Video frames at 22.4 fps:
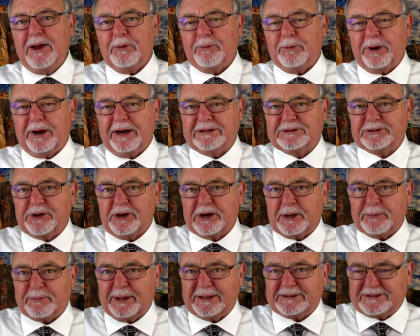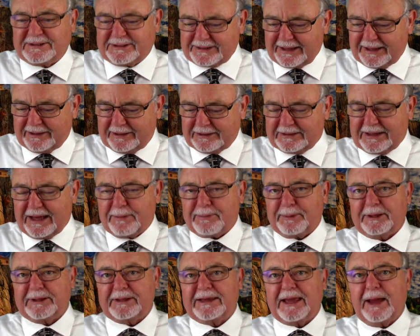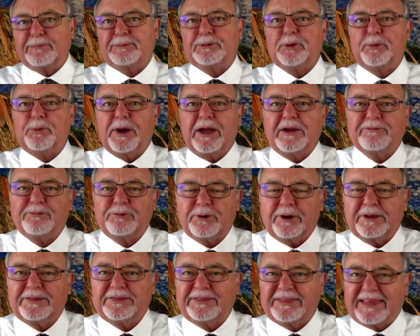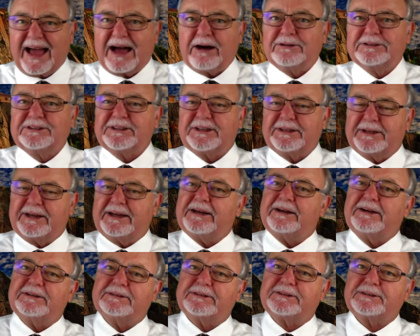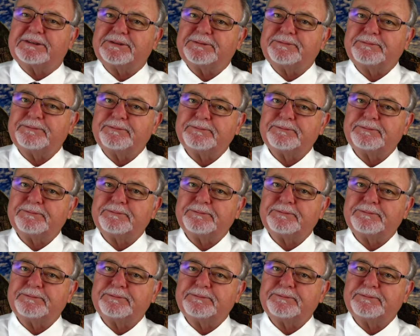where he's going to be sealed up and kept away for 1,000 years.